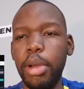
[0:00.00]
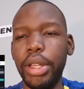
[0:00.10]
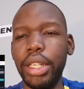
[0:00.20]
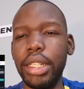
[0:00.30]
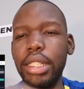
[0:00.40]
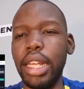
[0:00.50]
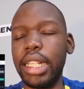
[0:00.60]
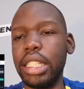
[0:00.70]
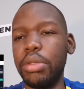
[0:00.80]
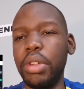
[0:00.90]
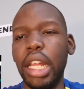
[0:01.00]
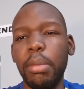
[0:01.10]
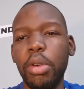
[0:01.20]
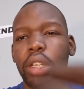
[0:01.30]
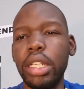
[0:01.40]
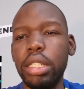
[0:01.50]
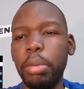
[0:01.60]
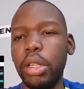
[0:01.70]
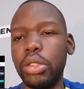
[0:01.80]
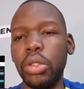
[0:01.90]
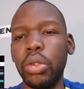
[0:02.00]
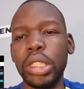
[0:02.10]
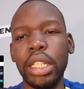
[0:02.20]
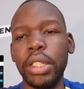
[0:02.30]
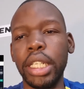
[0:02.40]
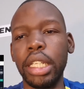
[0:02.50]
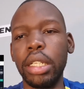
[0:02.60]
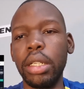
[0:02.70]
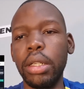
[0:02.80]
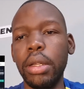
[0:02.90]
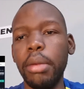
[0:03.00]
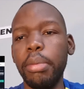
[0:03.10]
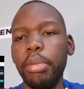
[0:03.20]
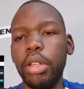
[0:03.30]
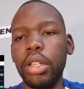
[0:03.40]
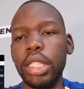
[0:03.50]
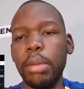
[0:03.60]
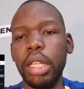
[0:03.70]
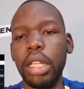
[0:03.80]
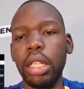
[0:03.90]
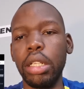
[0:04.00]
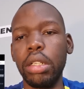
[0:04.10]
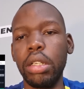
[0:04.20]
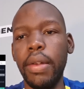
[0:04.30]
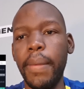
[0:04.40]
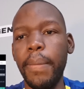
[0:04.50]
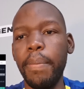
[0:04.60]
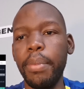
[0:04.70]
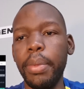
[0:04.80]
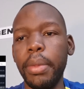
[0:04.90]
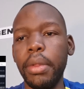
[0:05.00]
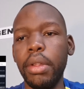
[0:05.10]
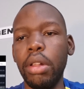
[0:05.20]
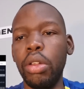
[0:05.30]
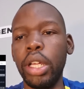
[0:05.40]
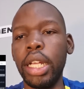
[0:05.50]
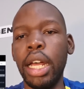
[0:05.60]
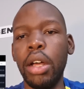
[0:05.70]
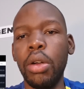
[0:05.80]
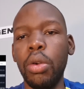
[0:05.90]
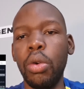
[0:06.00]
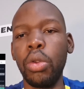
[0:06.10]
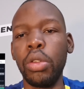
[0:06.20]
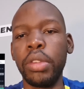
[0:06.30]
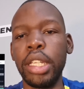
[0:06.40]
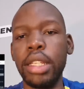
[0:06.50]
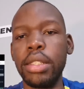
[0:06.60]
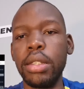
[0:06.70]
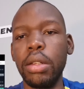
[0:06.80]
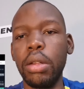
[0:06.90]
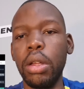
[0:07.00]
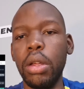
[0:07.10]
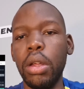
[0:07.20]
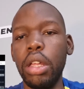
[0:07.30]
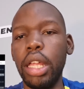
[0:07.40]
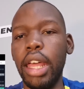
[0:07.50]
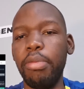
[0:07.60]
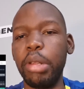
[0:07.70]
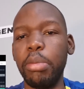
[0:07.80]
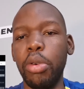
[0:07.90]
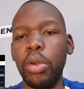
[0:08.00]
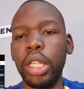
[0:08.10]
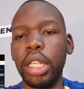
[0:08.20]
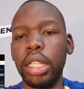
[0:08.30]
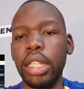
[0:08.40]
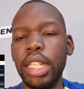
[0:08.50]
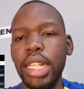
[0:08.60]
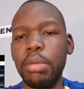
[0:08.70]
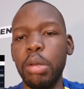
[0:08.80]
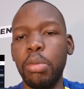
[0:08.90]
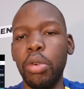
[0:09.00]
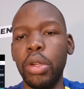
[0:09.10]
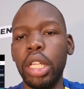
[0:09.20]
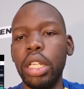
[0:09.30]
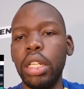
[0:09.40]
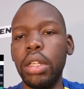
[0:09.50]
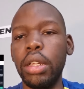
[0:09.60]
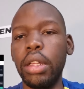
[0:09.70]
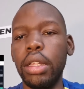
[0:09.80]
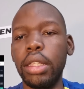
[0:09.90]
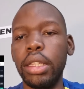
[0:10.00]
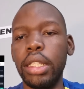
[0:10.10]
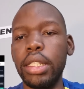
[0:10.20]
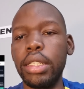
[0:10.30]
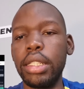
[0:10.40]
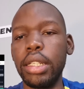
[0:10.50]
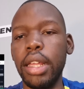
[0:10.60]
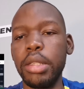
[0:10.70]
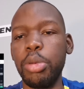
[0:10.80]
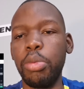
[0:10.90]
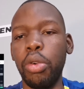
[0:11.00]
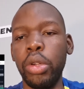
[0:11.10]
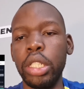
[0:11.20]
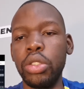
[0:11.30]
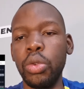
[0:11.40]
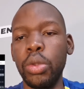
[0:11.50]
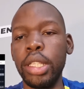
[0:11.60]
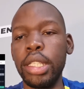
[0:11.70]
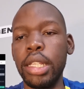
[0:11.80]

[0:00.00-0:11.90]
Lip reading: I just feel like market is about to go down again, because I mean, look at how all of these have been broken. This has been broken. This has been broken too.